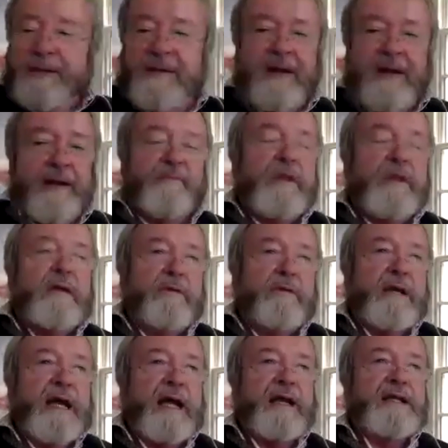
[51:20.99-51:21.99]
um,
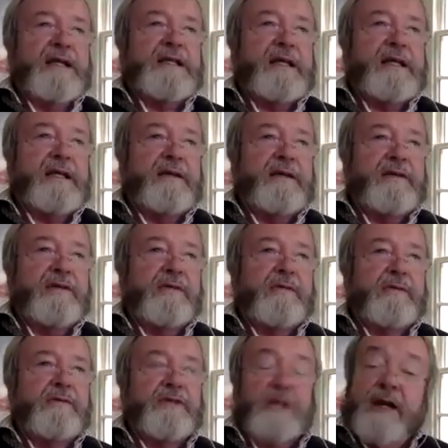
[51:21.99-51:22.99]
reality
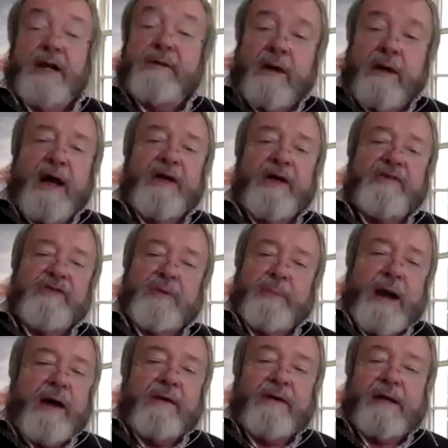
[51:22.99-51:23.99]
to generalize
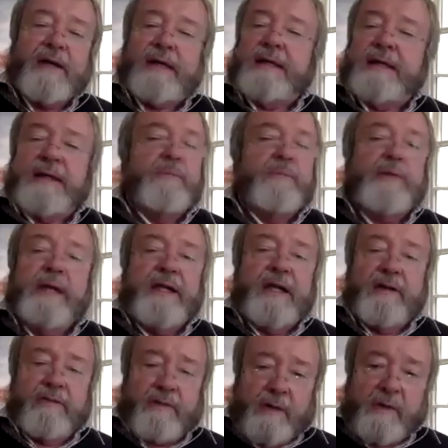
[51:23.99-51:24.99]
about
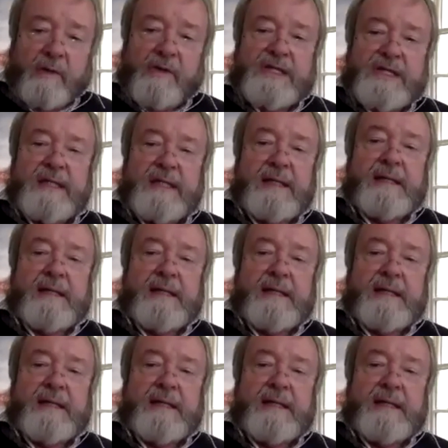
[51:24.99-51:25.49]
completely false.